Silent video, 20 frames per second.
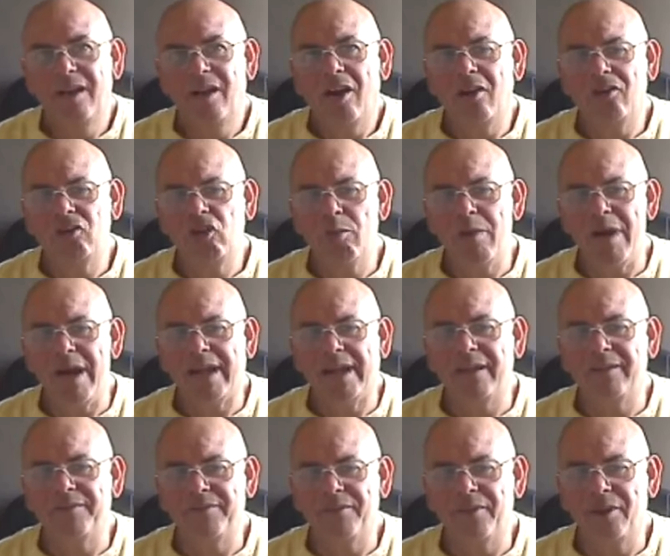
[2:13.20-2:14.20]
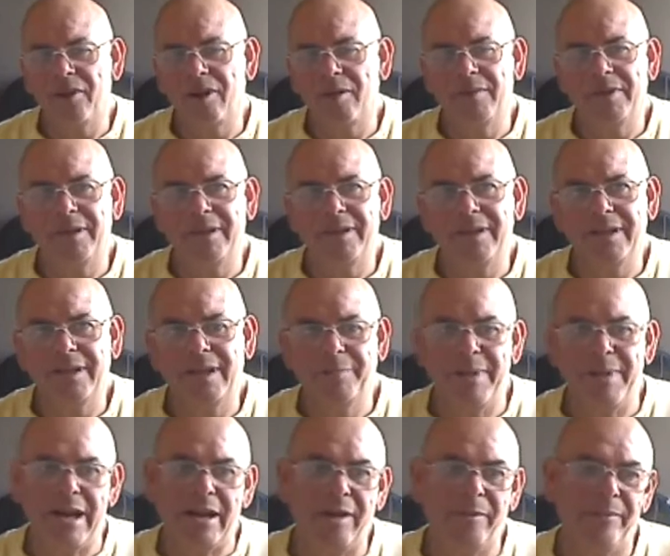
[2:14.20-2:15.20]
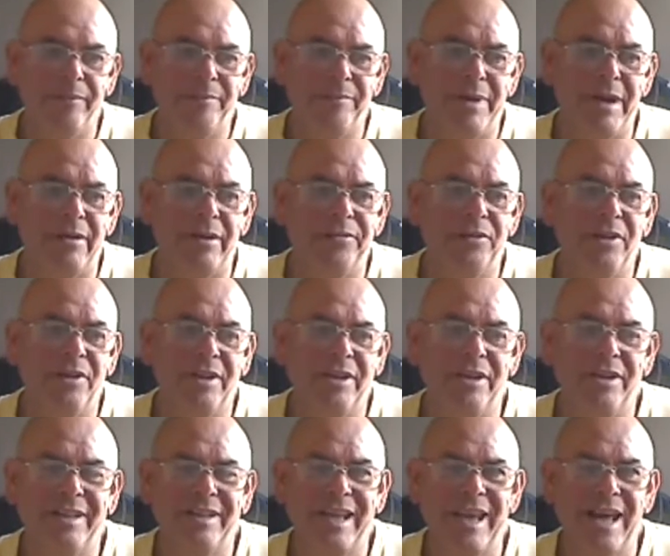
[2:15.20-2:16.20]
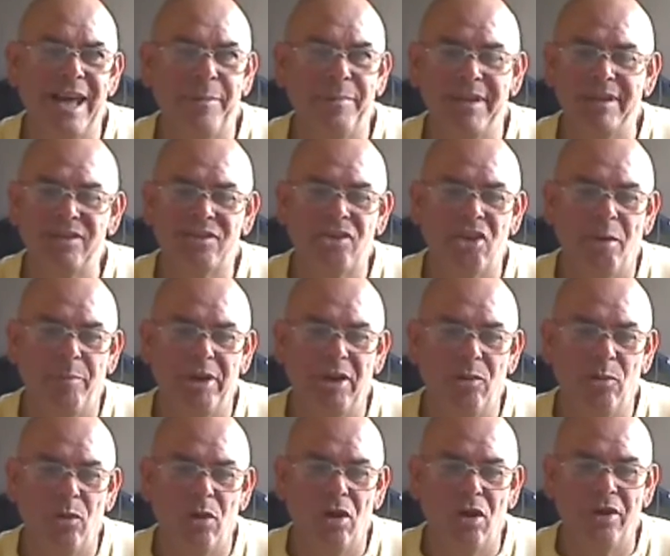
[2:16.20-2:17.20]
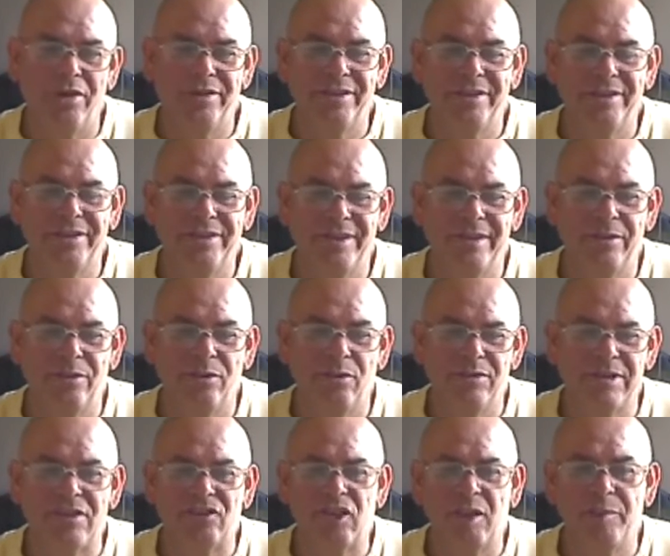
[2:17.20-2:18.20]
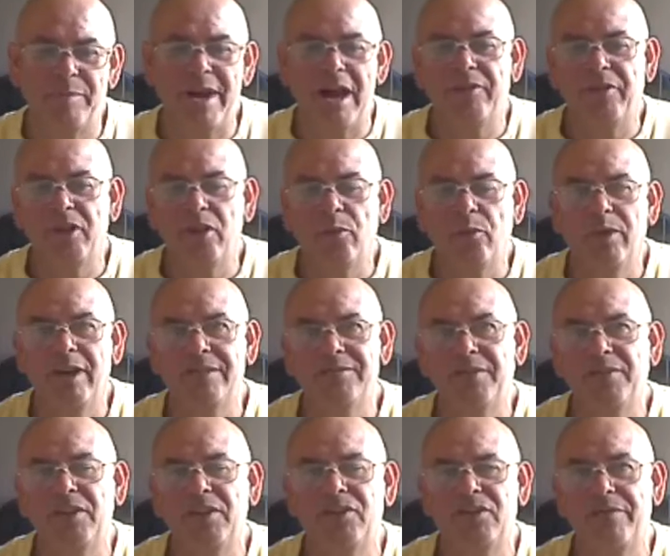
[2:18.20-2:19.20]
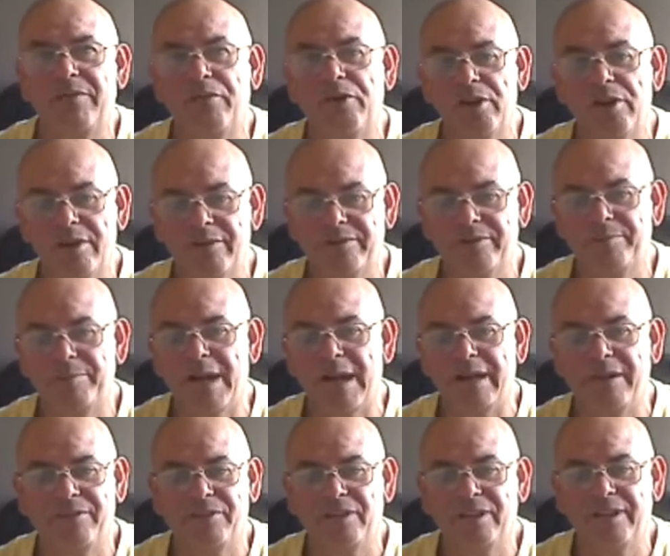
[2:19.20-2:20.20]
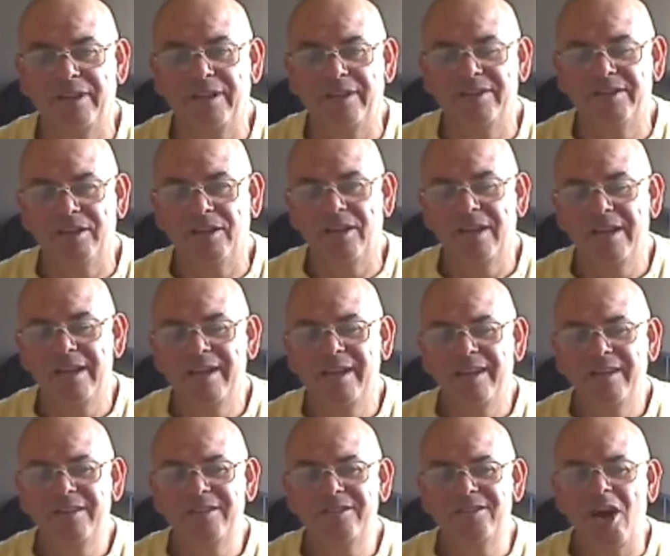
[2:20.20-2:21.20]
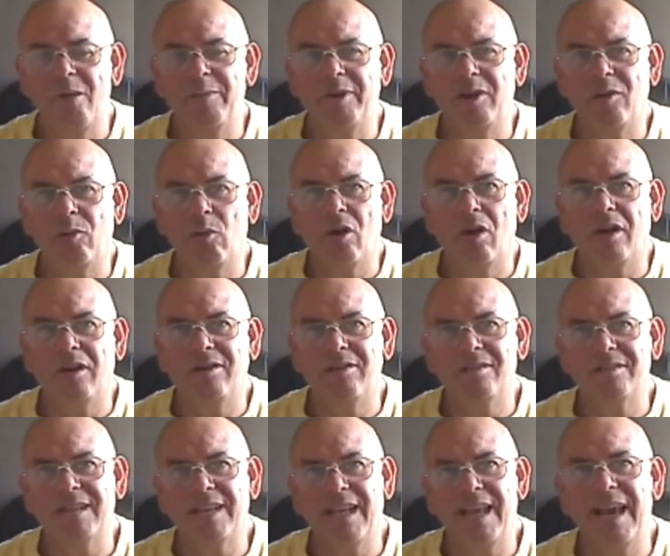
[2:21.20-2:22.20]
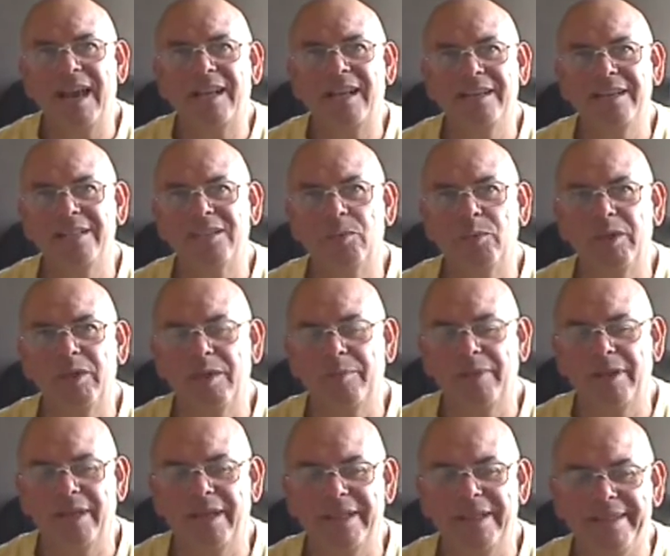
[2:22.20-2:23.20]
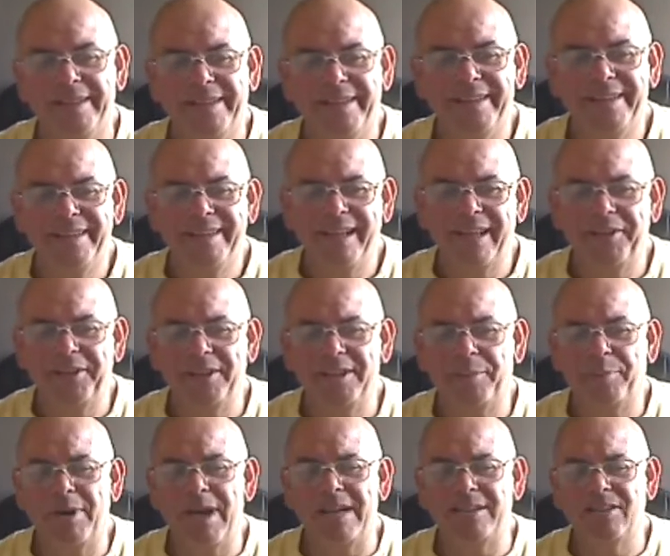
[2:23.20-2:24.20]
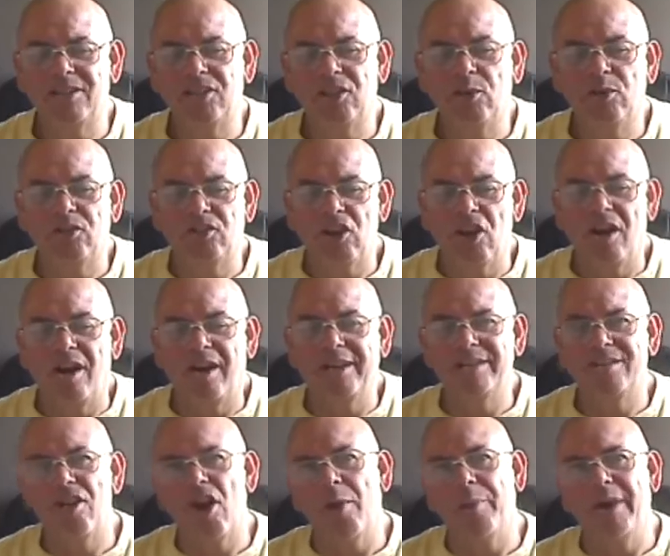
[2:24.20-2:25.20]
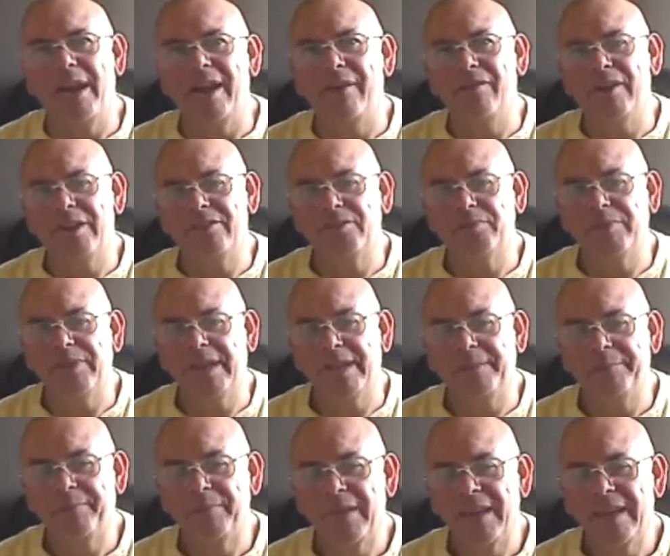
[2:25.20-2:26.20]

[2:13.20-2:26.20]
On Newmarket form, Bountiful Girl can't beat Stormy Reward. It was actually better off in the weights for finishing in front of Bountiful Girl, so Stormy Reward looks the likeliest winner, but I think the price is too short and it's not a betting race for me.